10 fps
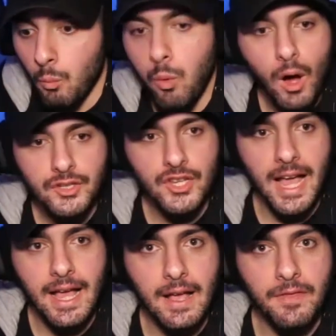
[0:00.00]
watch
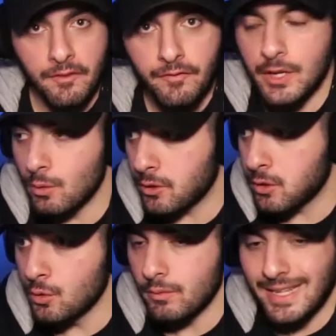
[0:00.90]
the video
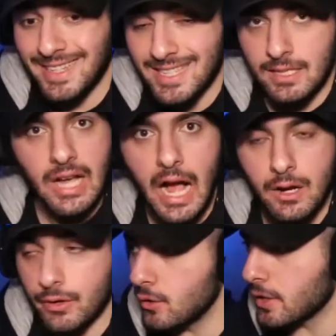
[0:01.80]
through in its
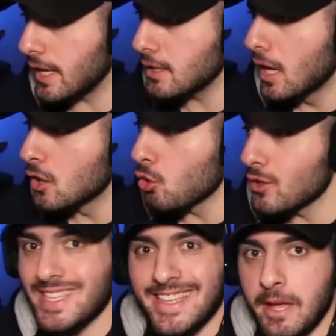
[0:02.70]
entirety, okay?
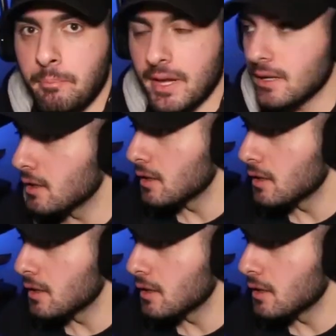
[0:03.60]
Don't skip it.